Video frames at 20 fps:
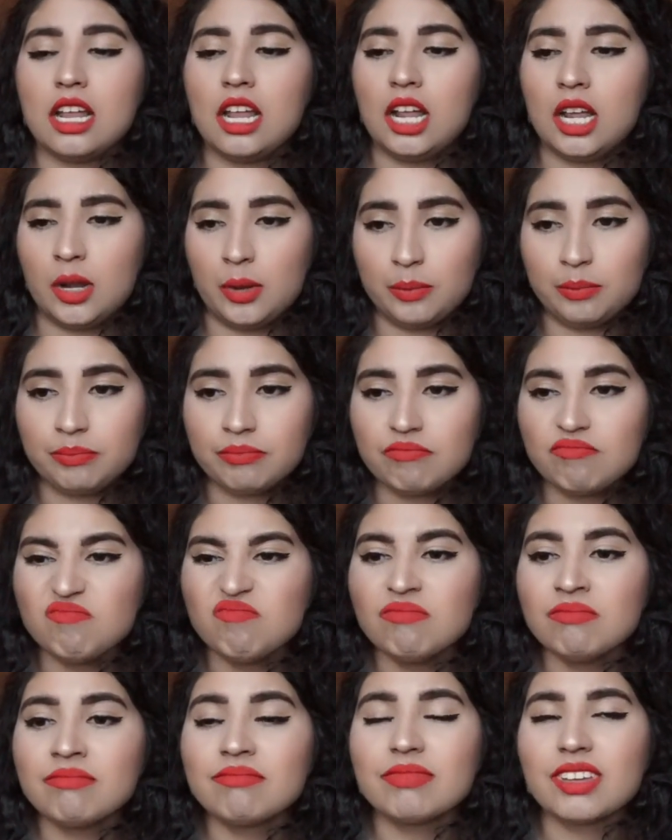um
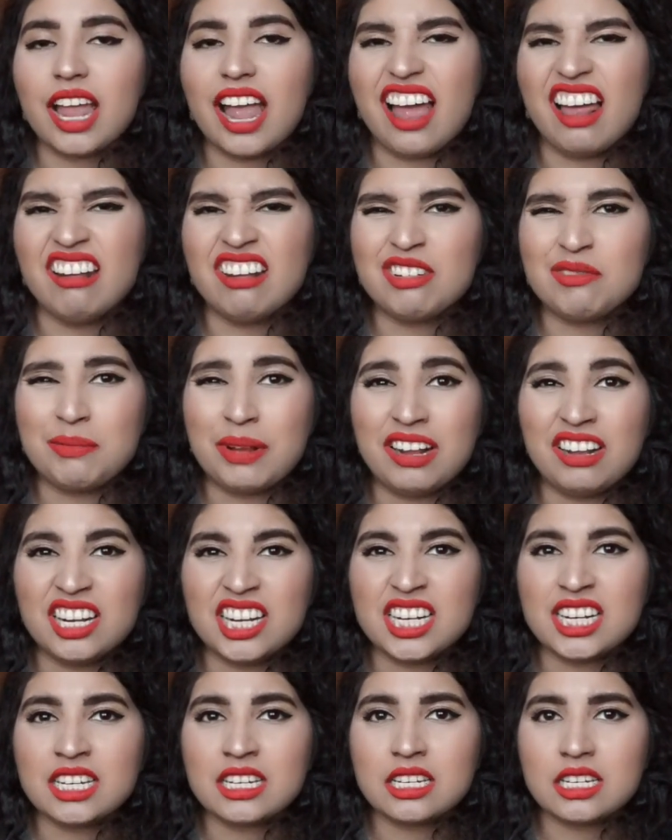I left my
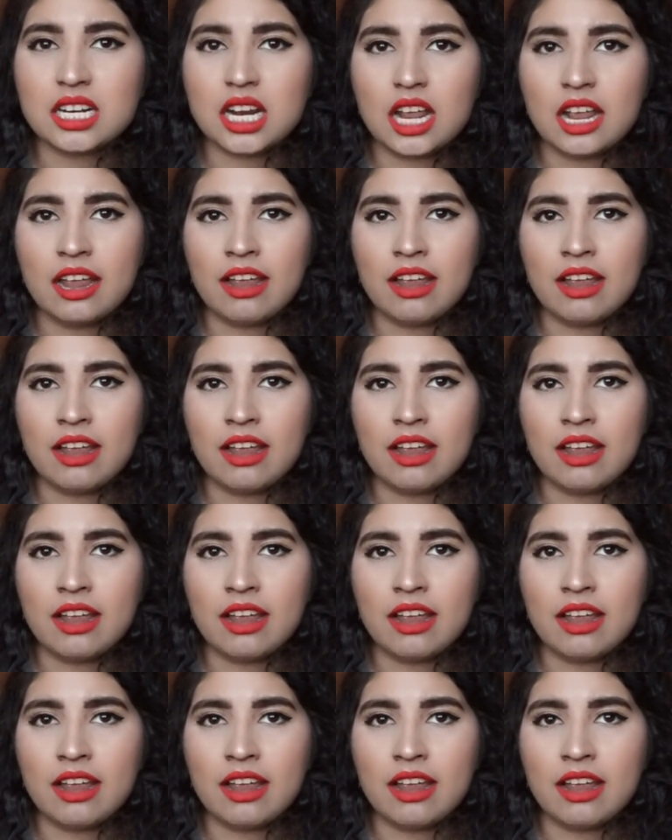list